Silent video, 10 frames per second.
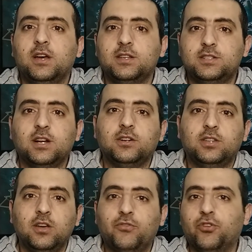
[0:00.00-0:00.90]

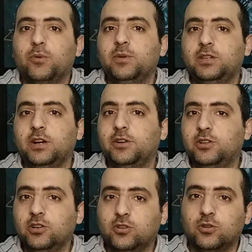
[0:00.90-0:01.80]
starting from
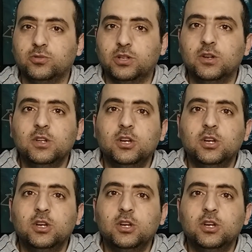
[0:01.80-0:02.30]
Eternity Code,